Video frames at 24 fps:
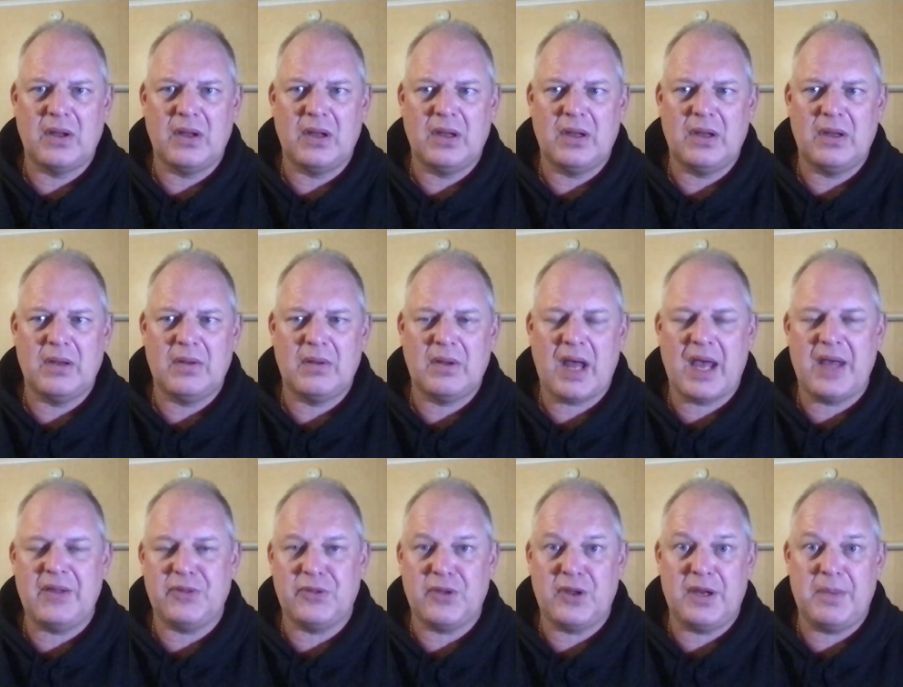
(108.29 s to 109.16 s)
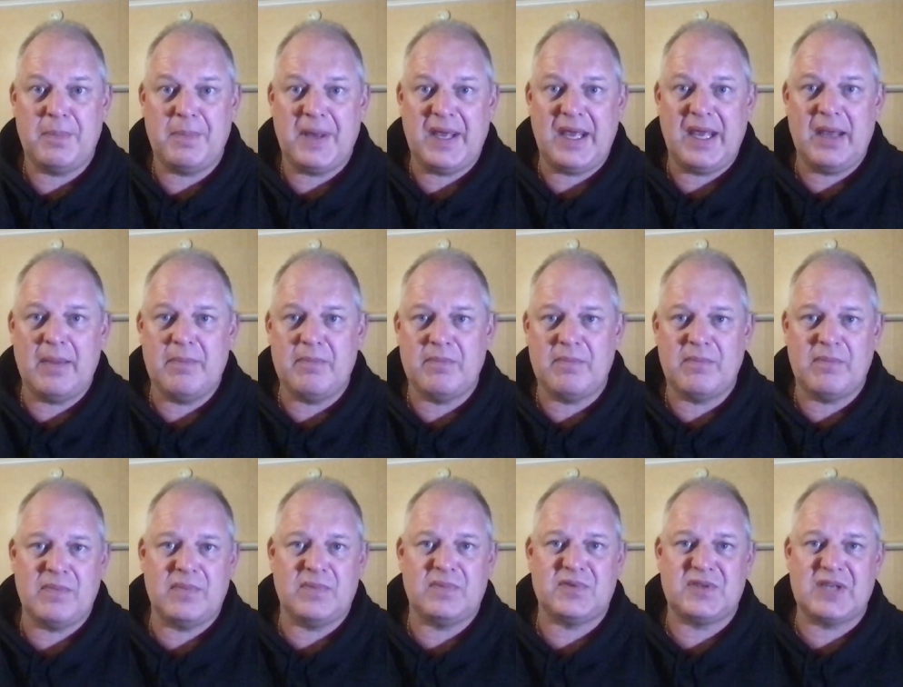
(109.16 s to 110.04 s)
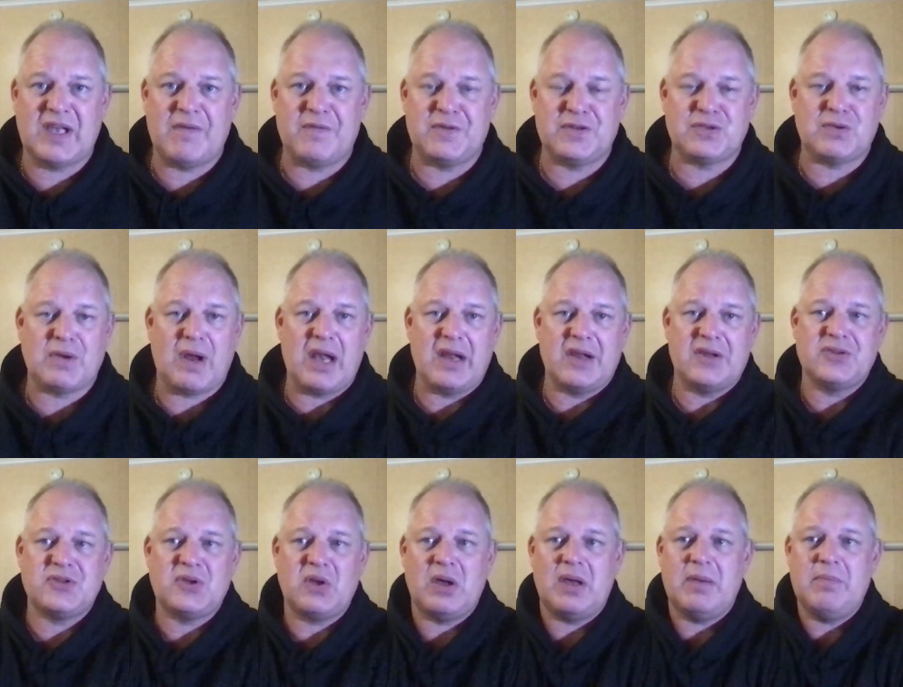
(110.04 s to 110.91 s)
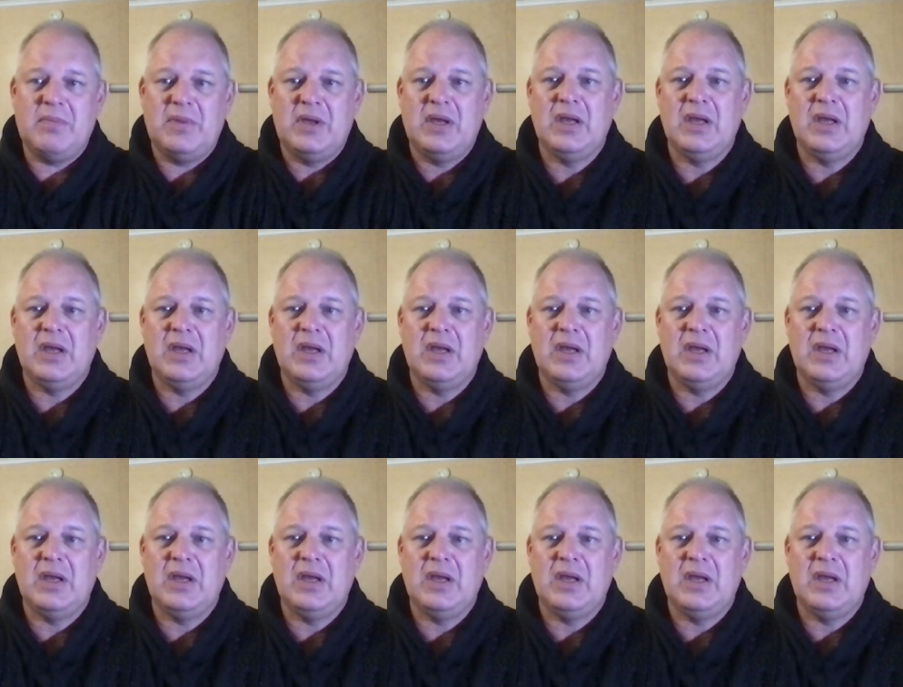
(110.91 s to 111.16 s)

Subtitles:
8:30 p.m. South Australian time.